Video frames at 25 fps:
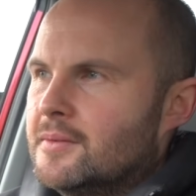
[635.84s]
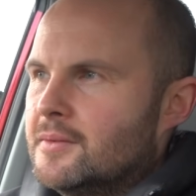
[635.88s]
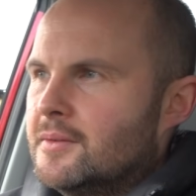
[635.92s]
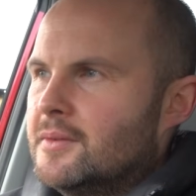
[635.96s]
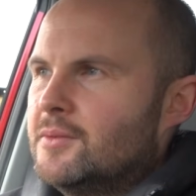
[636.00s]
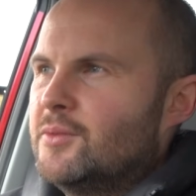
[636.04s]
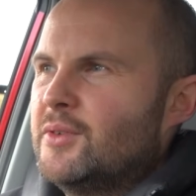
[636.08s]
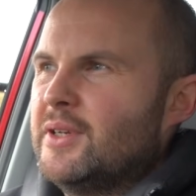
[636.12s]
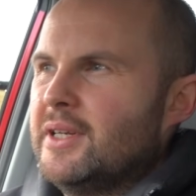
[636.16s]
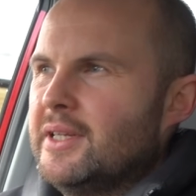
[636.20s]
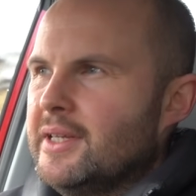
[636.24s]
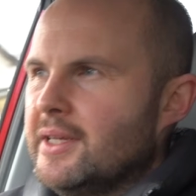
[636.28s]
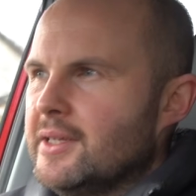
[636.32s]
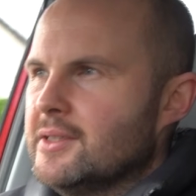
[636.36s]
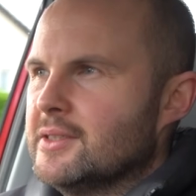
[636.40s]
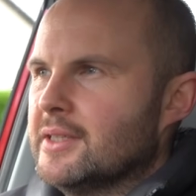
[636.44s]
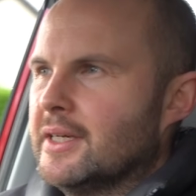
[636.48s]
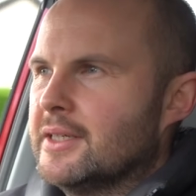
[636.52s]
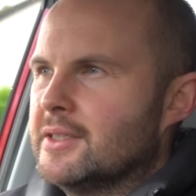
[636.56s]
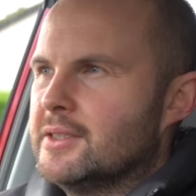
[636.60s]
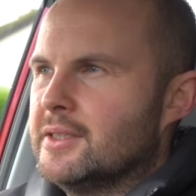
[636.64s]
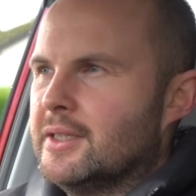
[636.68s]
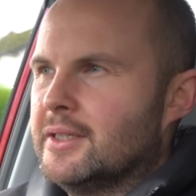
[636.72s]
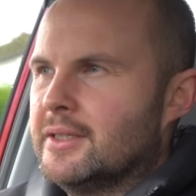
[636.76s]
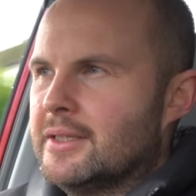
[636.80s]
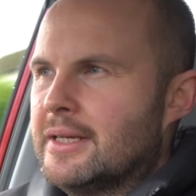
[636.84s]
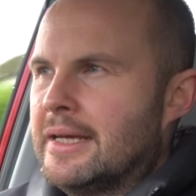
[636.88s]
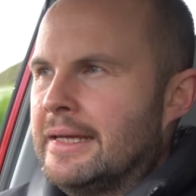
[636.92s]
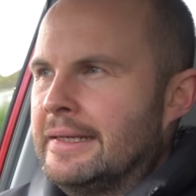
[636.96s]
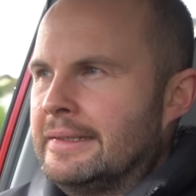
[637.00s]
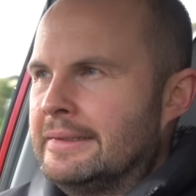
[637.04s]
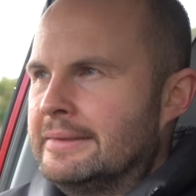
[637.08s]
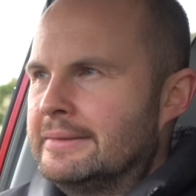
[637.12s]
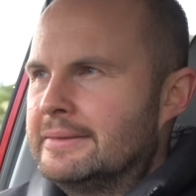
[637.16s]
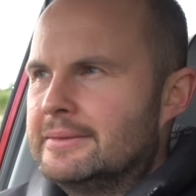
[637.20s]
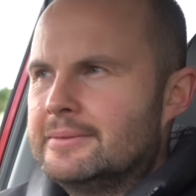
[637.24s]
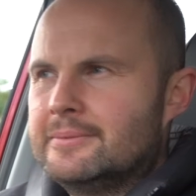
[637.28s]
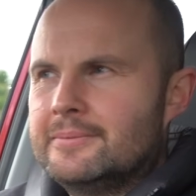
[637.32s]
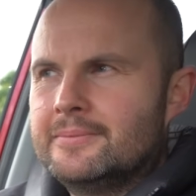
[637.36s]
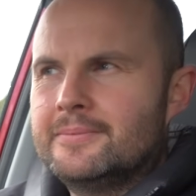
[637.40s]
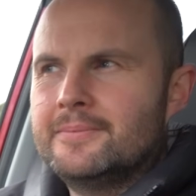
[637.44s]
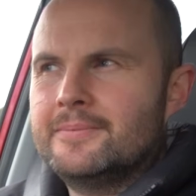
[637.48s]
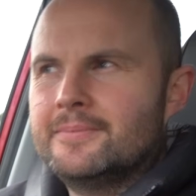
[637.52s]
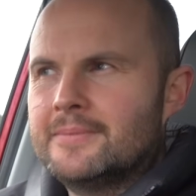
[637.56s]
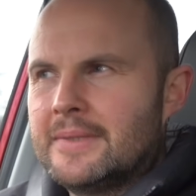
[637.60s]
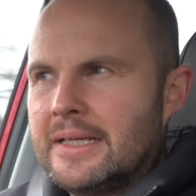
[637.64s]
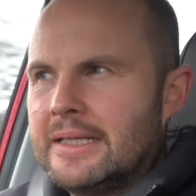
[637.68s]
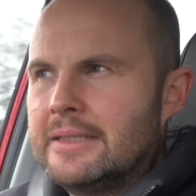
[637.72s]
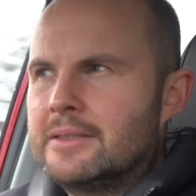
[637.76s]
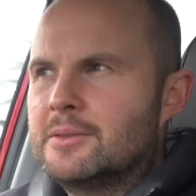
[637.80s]
It really is actually, and
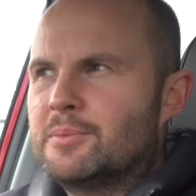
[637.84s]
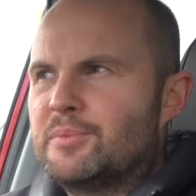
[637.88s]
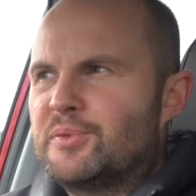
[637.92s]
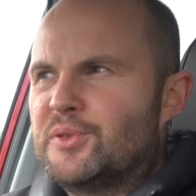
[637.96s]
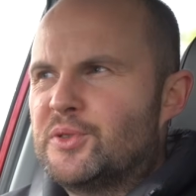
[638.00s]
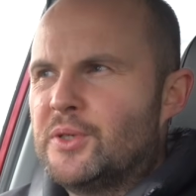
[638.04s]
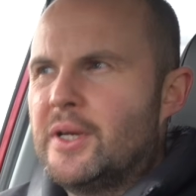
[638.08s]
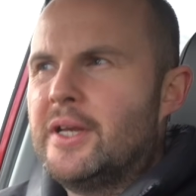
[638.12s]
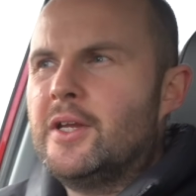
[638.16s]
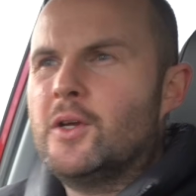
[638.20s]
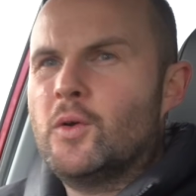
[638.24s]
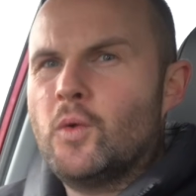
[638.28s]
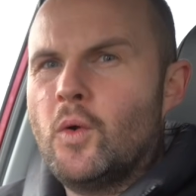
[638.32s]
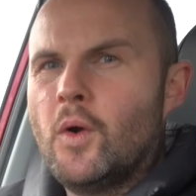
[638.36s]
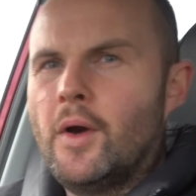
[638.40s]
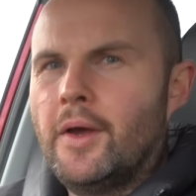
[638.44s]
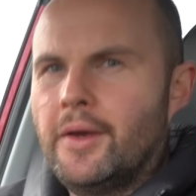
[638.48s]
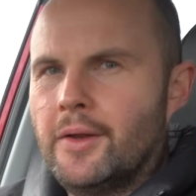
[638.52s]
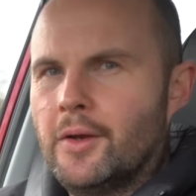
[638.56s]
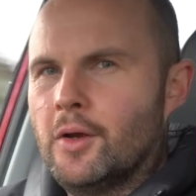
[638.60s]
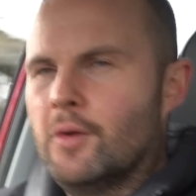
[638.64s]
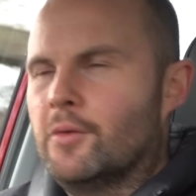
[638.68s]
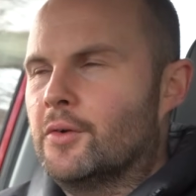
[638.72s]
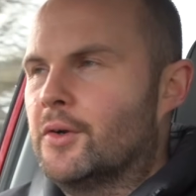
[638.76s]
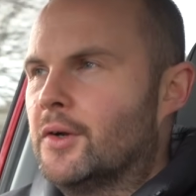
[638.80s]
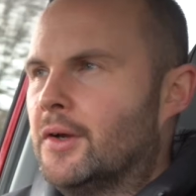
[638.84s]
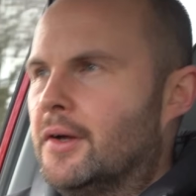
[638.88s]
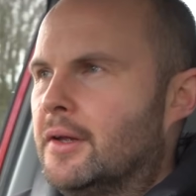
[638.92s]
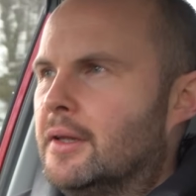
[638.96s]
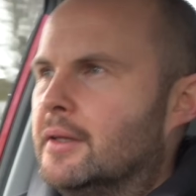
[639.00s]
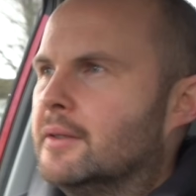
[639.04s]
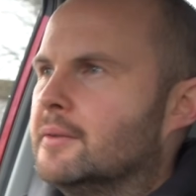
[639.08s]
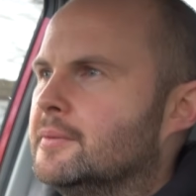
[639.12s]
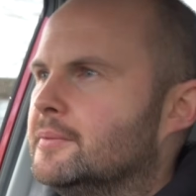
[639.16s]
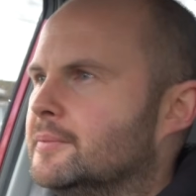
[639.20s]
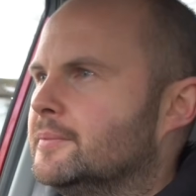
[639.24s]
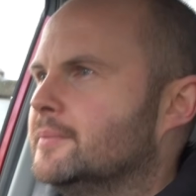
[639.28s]
it's pretty quiet overall.